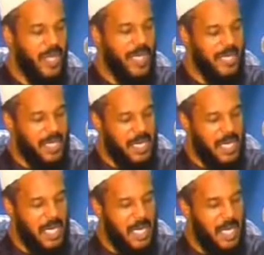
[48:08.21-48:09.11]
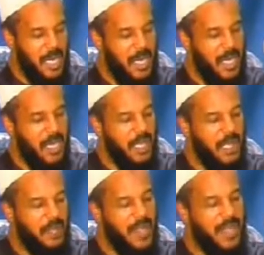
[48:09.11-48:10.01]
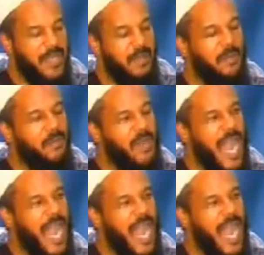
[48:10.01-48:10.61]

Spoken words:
we can see that the